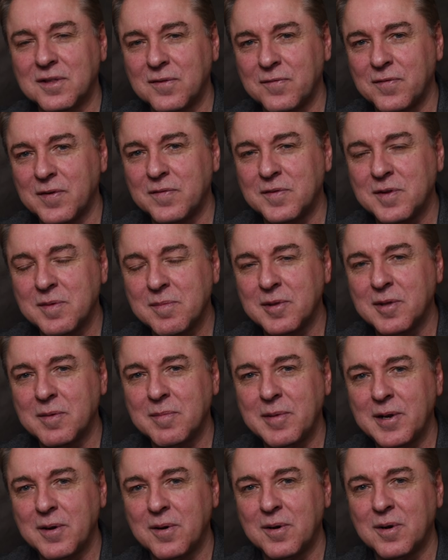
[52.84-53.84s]
the 50
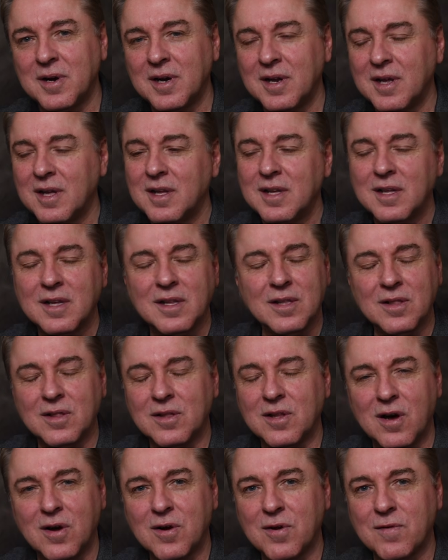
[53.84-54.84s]
millimeter,
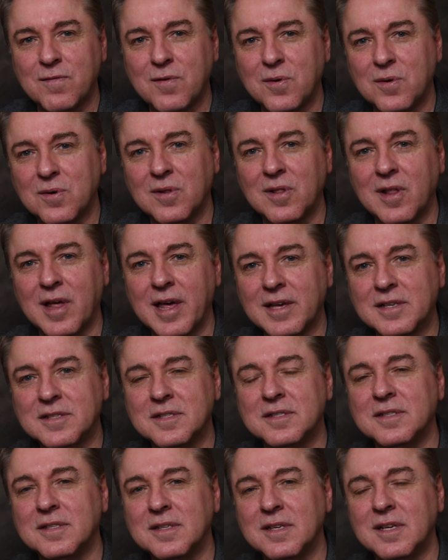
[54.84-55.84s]
longer focal
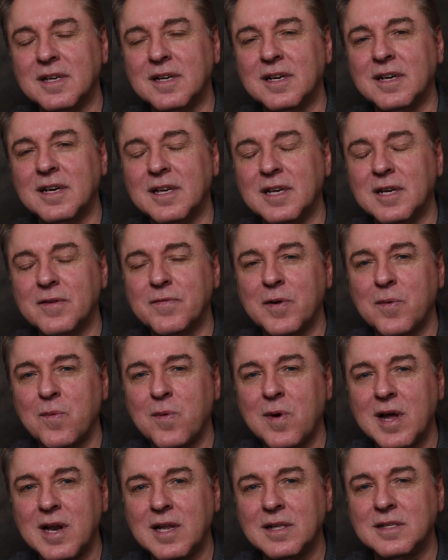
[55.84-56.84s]
lengths. And if I
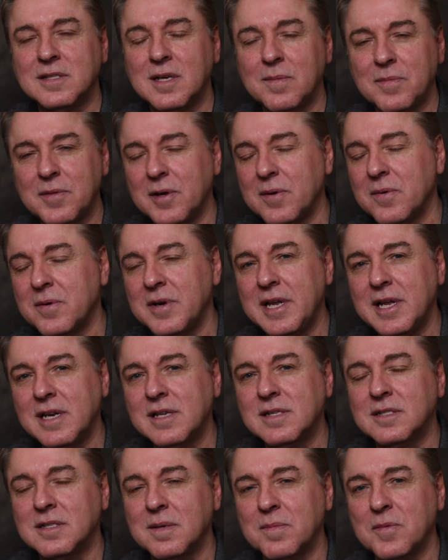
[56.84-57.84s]
wanted something or
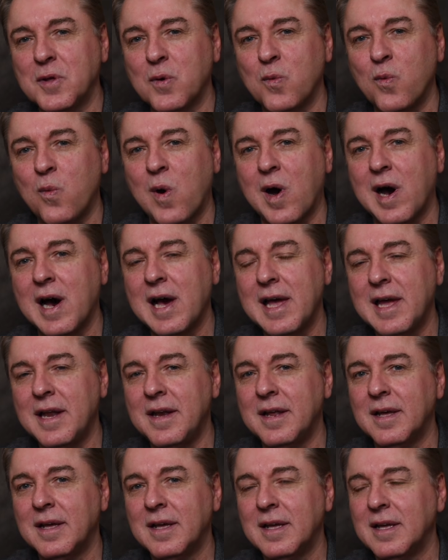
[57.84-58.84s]
needed something
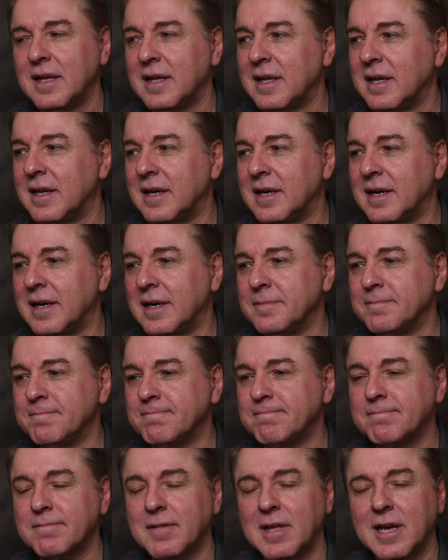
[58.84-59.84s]
wide,
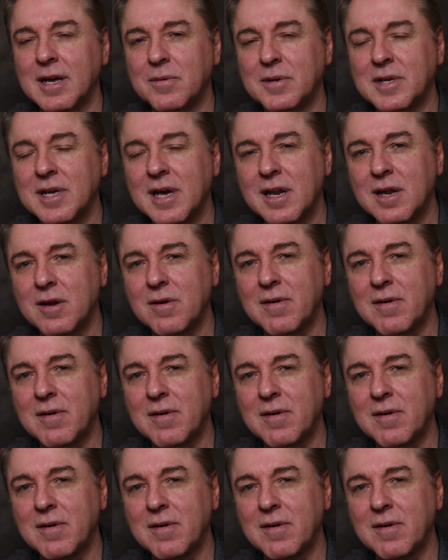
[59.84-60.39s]
I would kind of